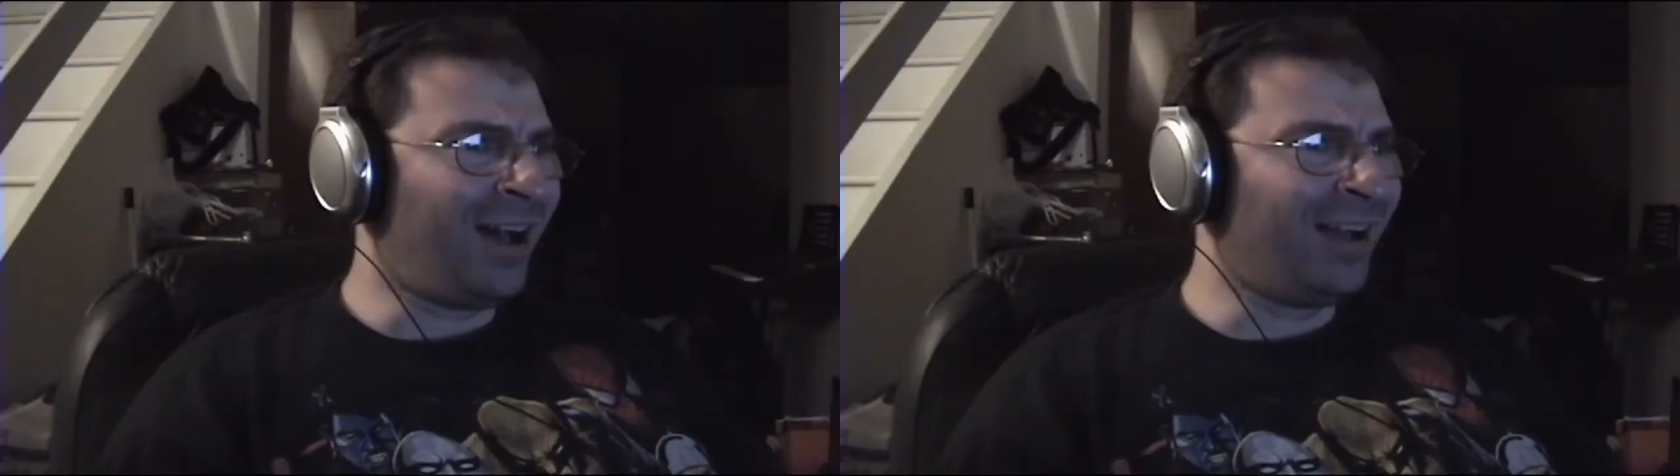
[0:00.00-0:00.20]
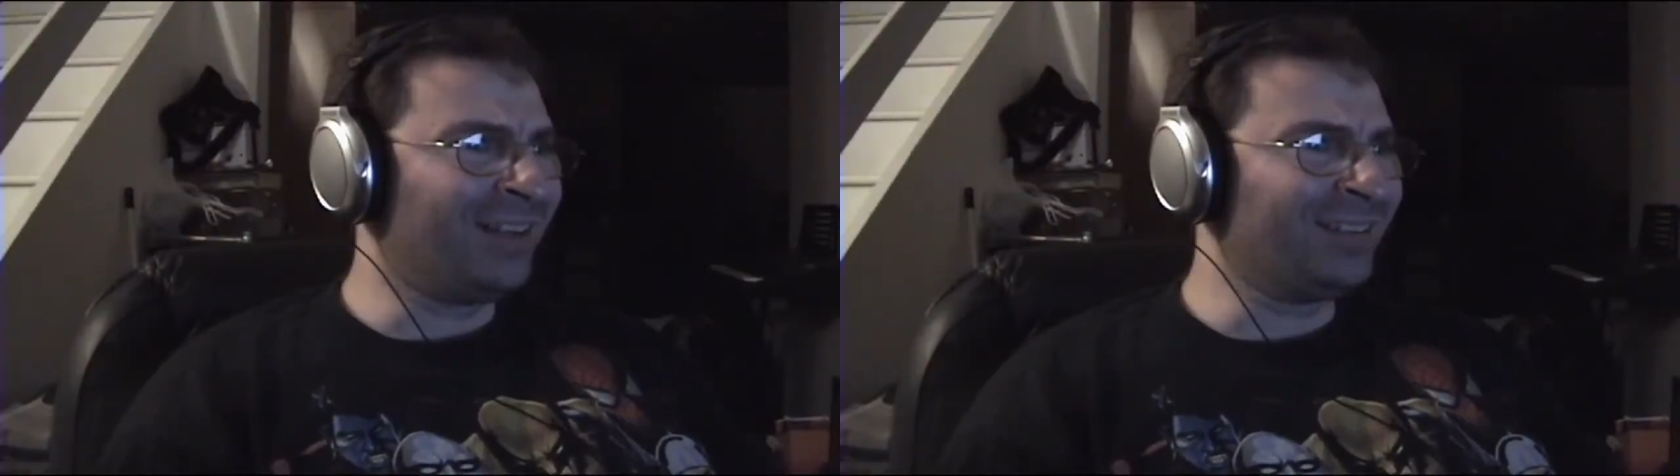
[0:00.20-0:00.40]

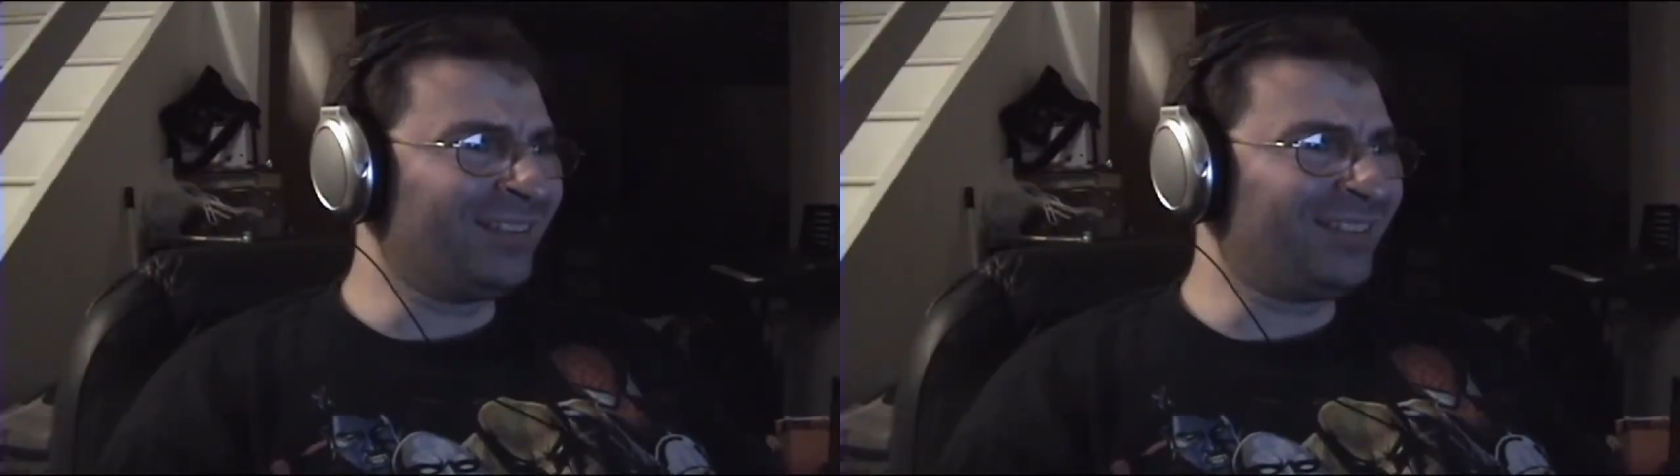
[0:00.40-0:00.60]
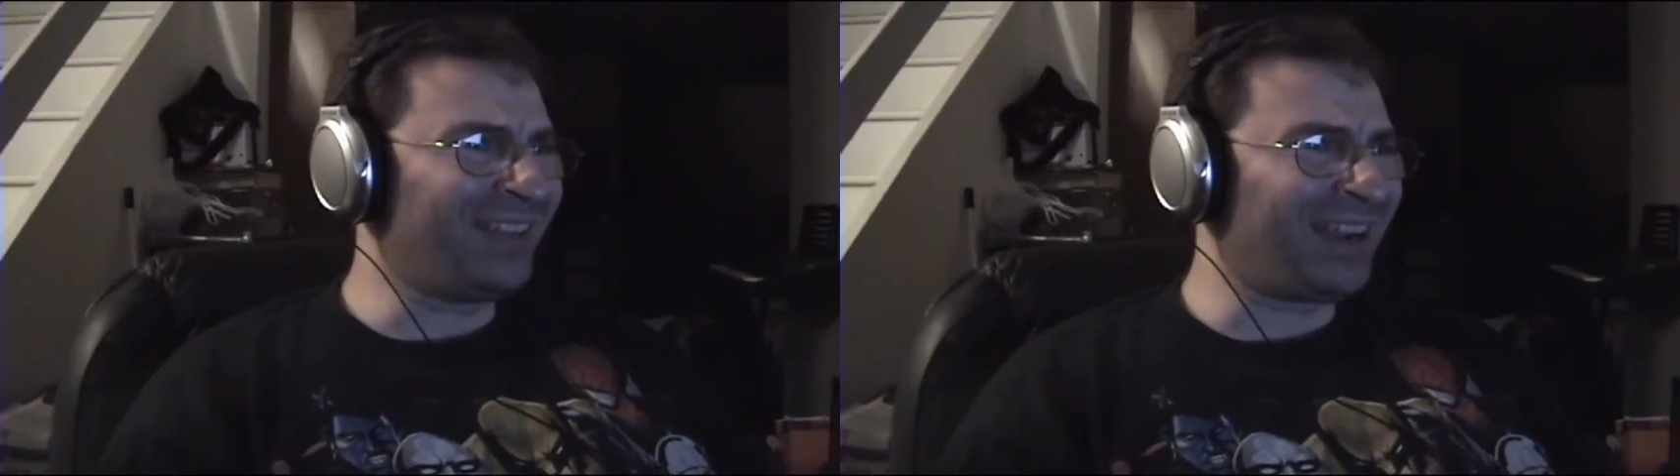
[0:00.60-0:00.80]
On
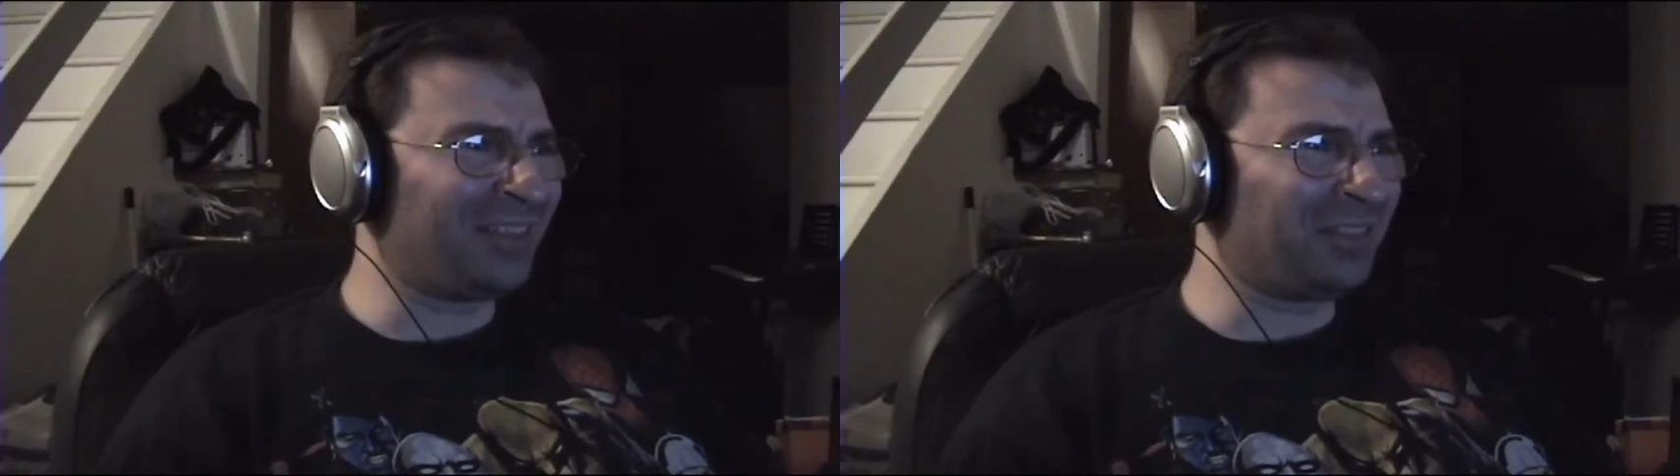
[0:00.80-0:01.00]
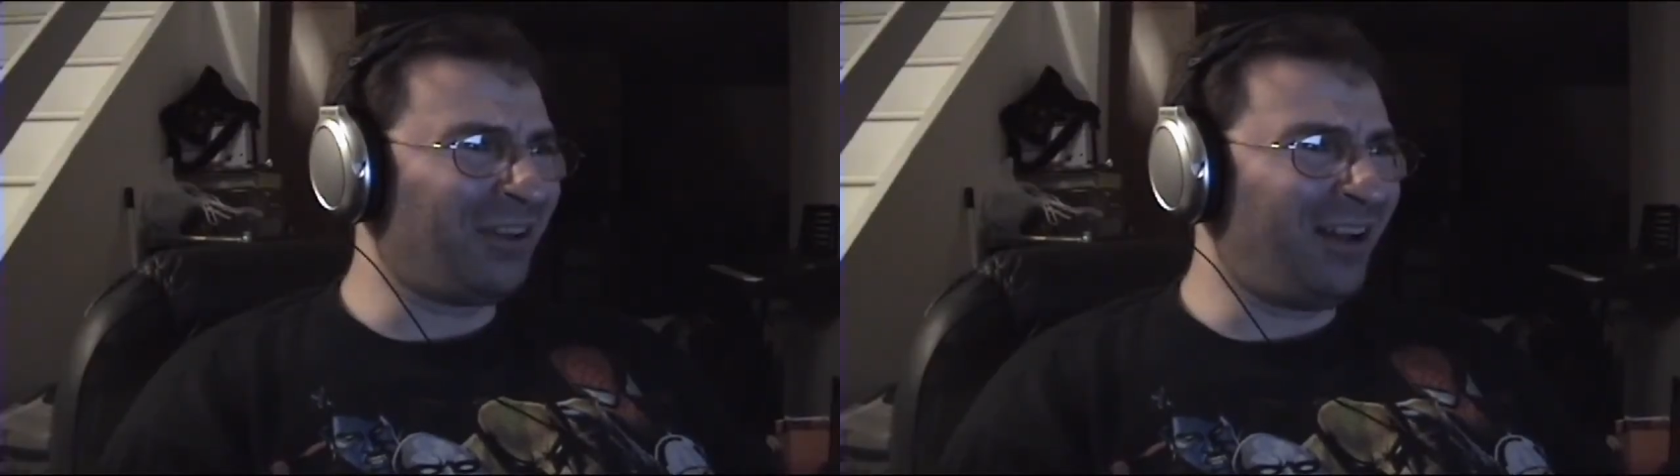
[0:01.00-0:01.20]

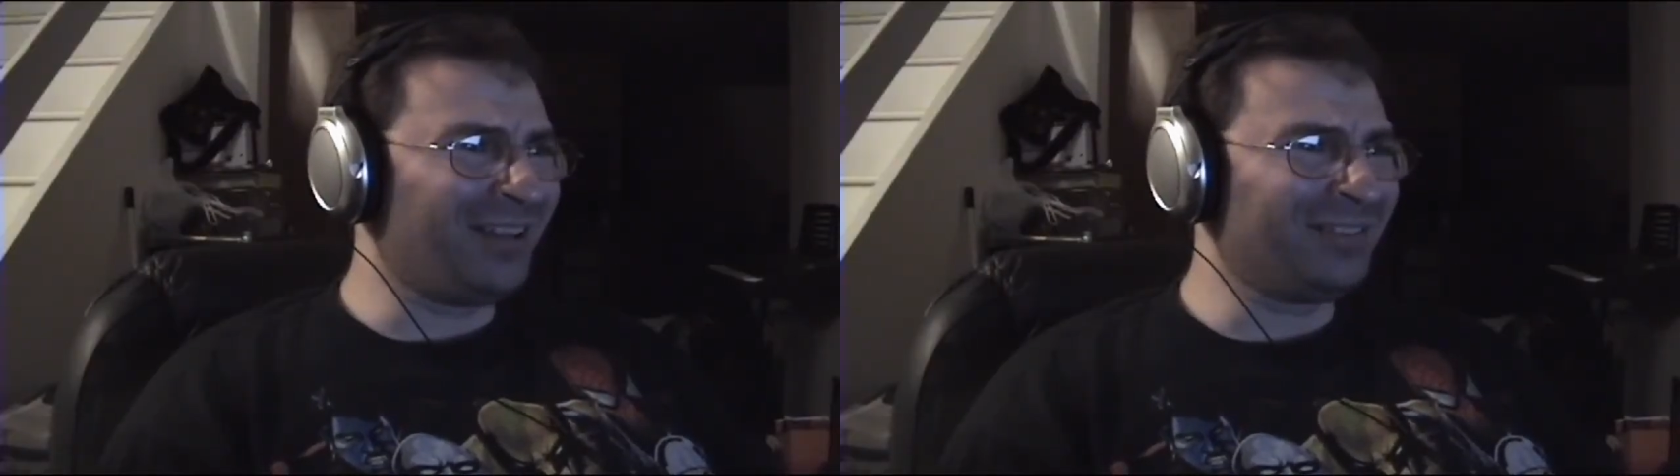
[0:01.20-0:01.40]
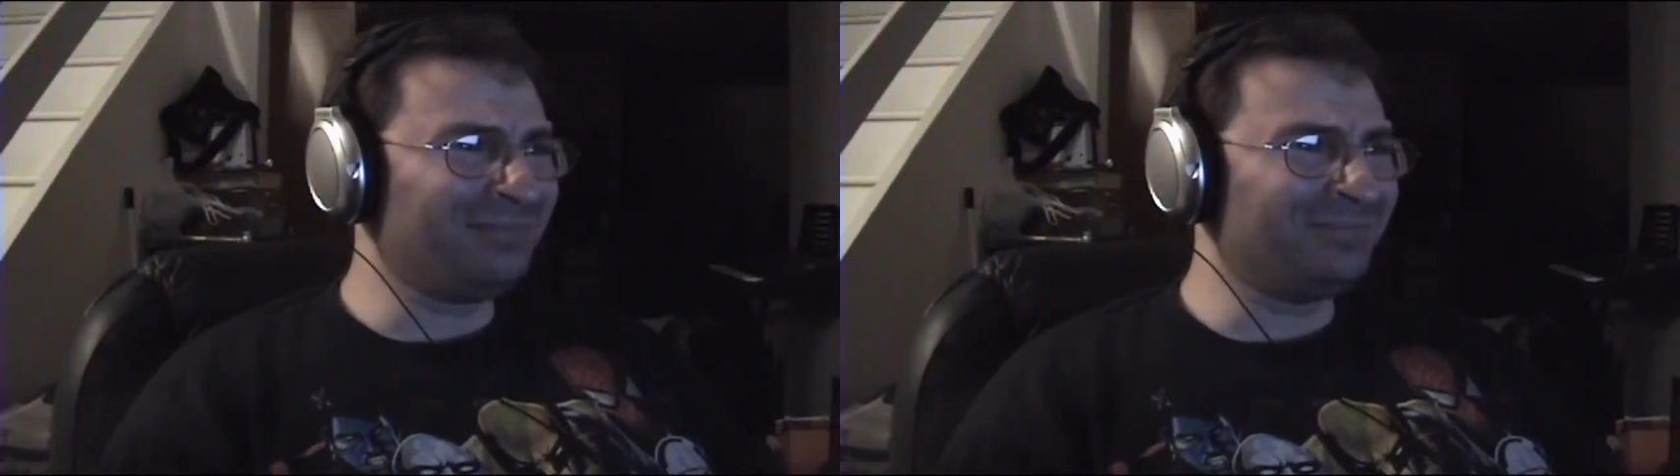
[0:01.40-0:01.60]
second
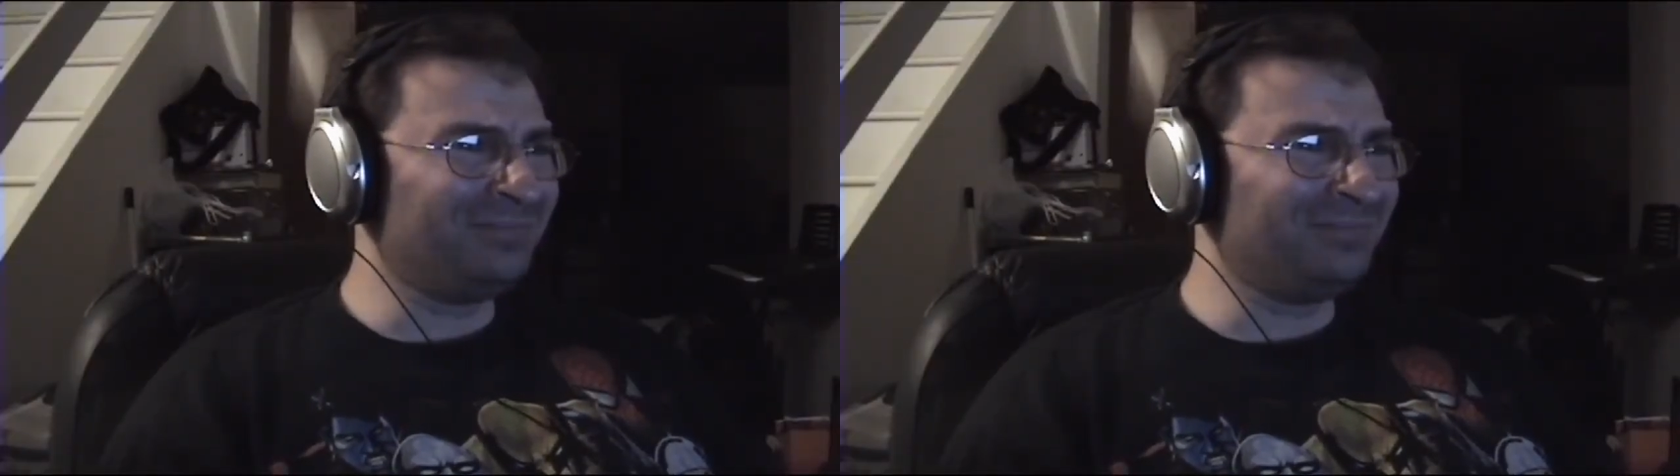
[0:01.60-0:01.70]
thought,